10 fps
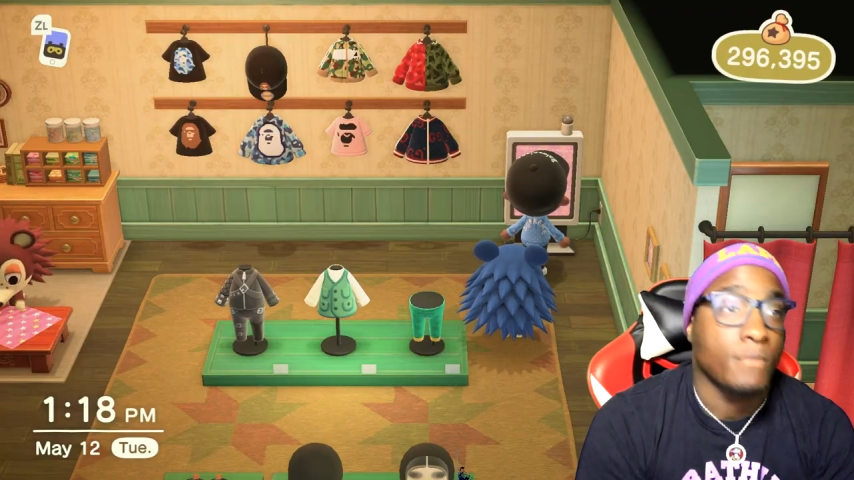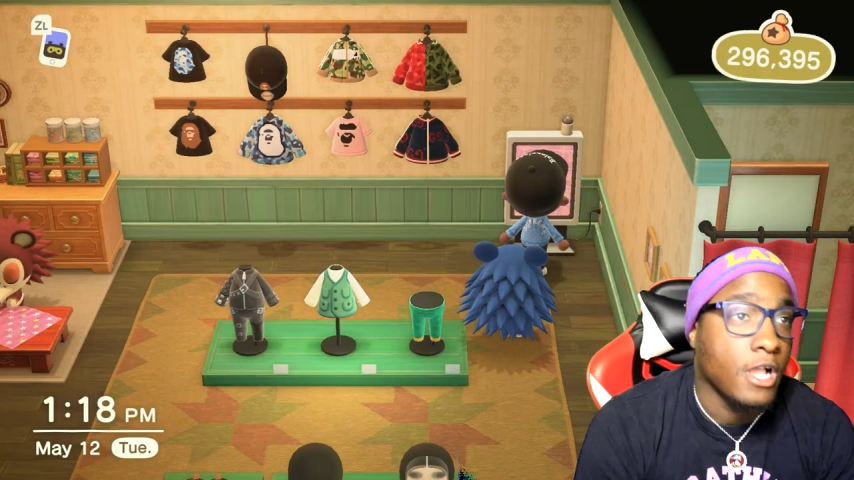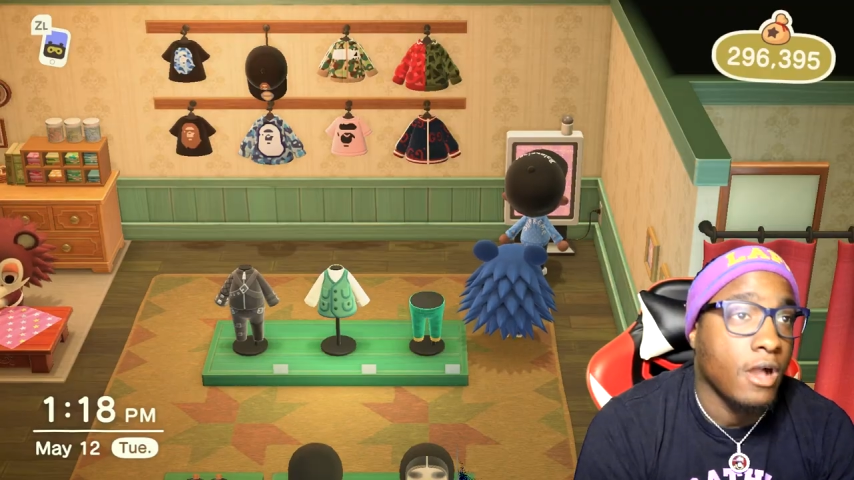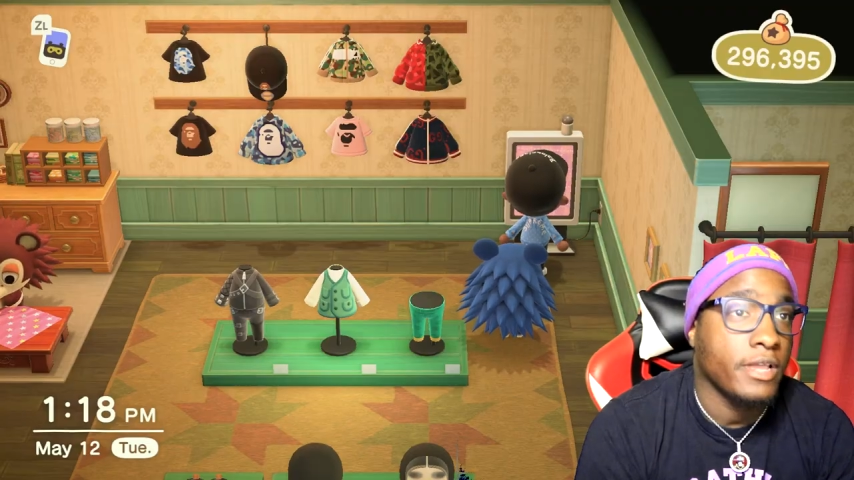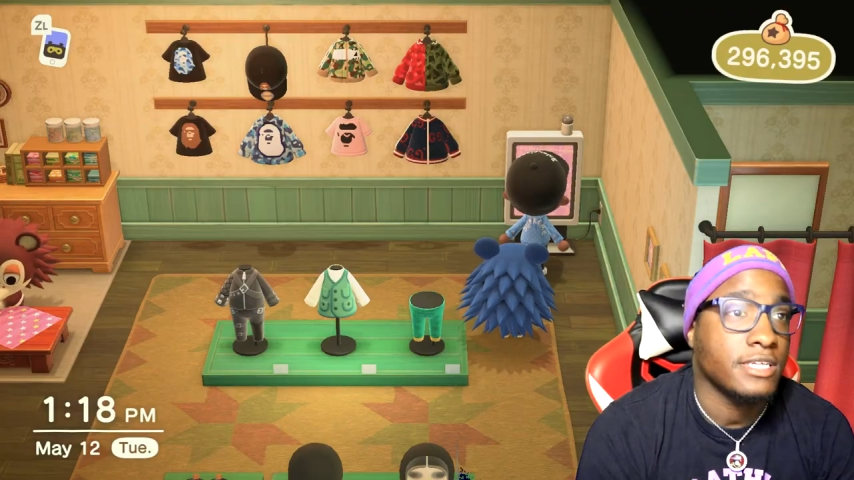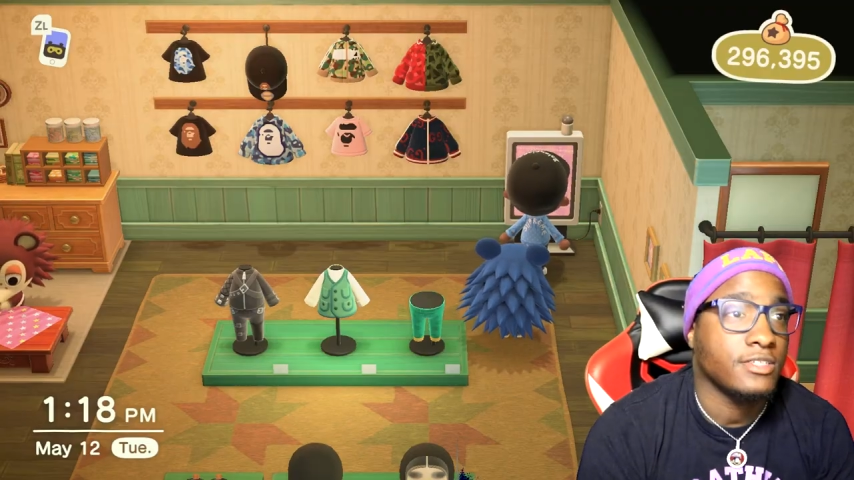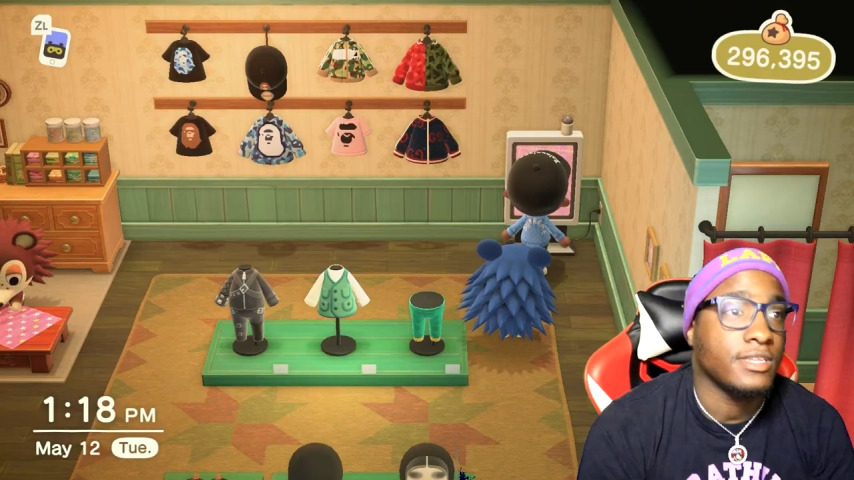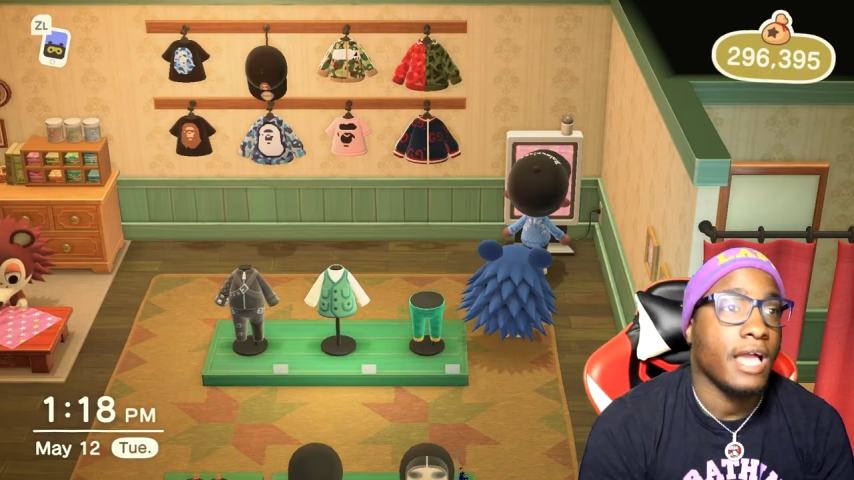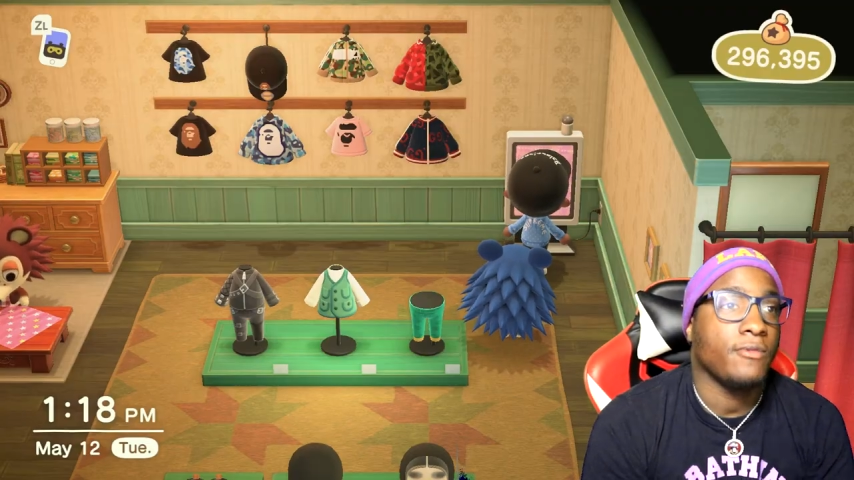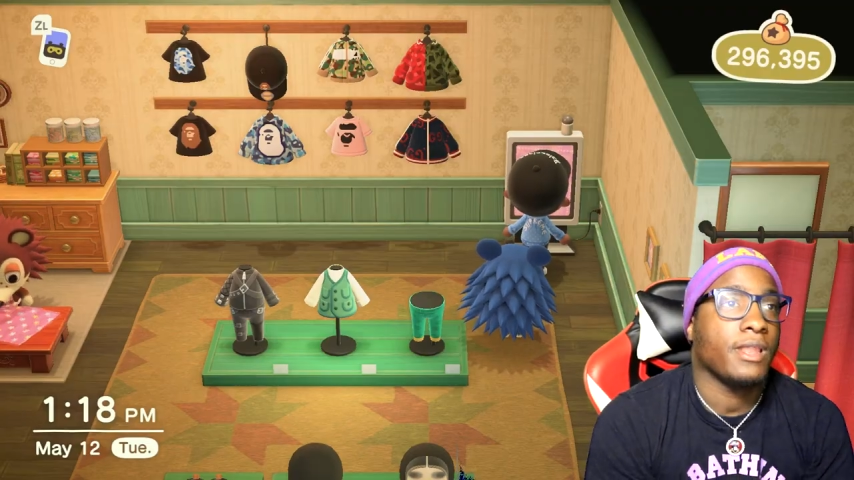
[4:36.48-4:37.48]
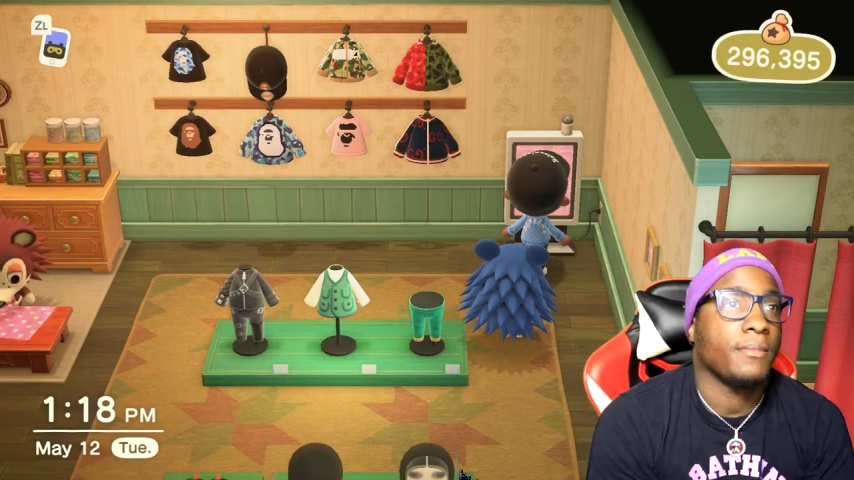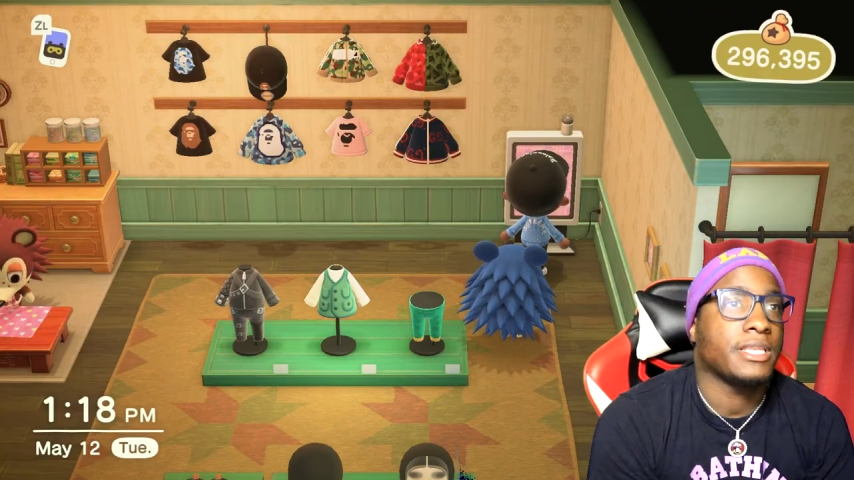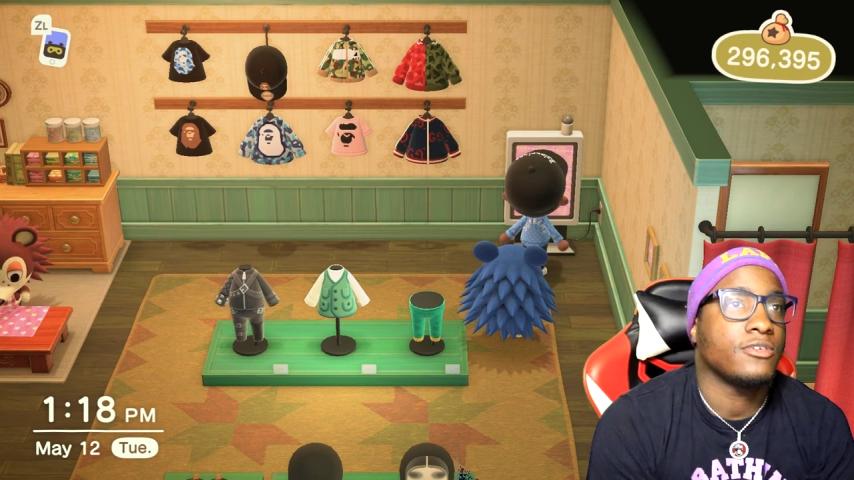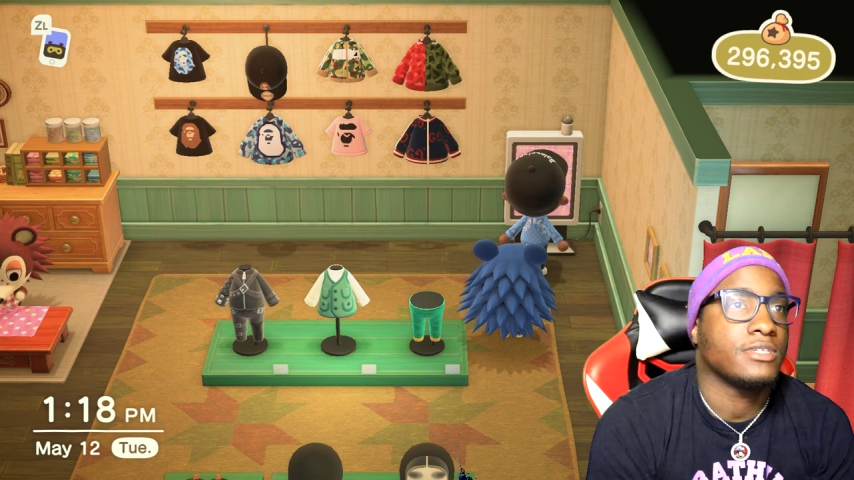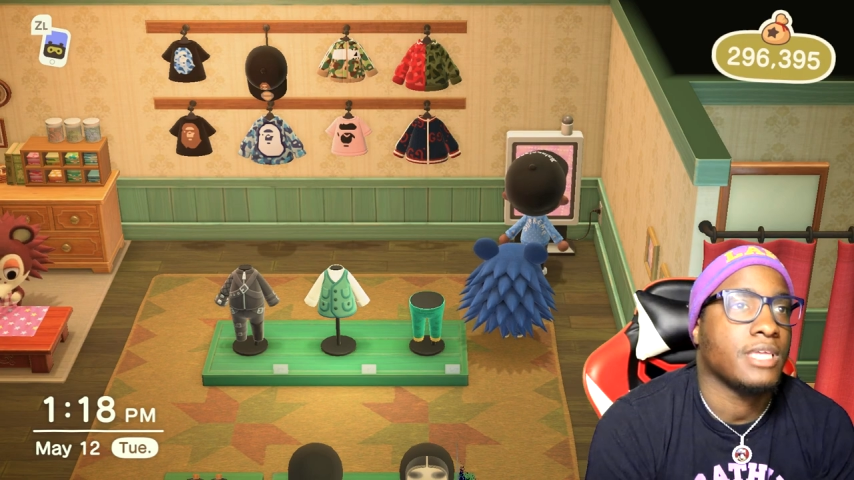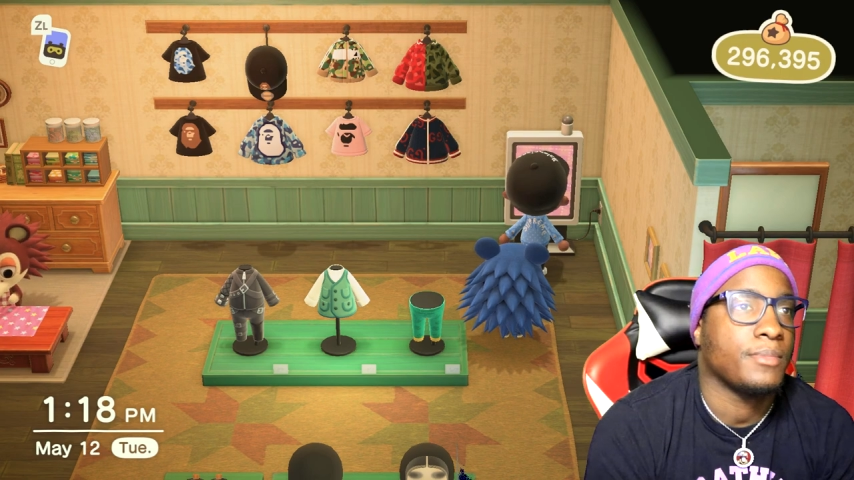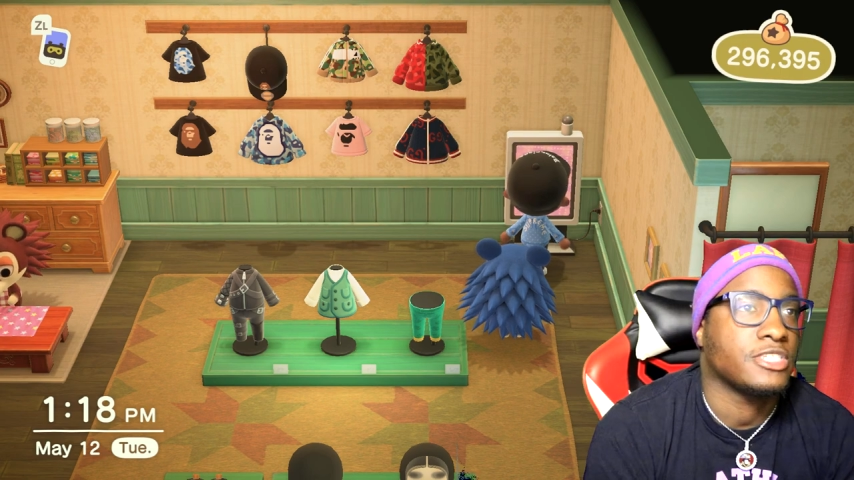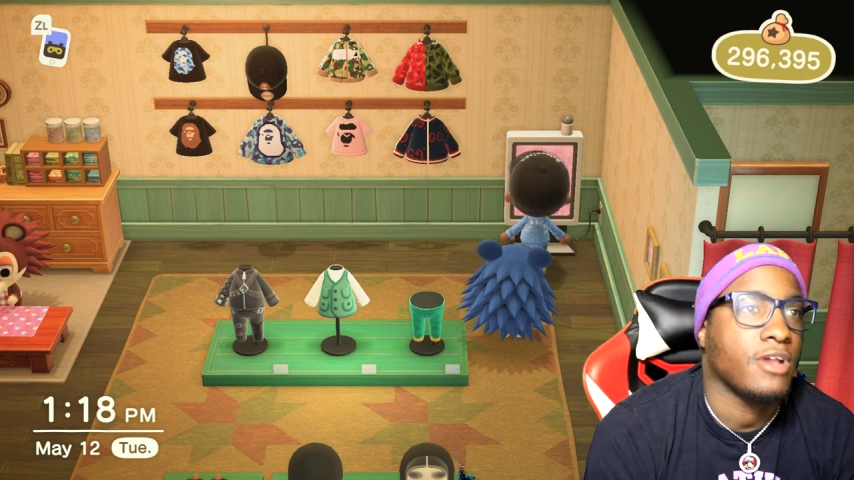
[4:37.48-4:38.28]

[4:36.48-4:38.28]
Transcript: Okay, so now what I'm gonna do is I'm gonna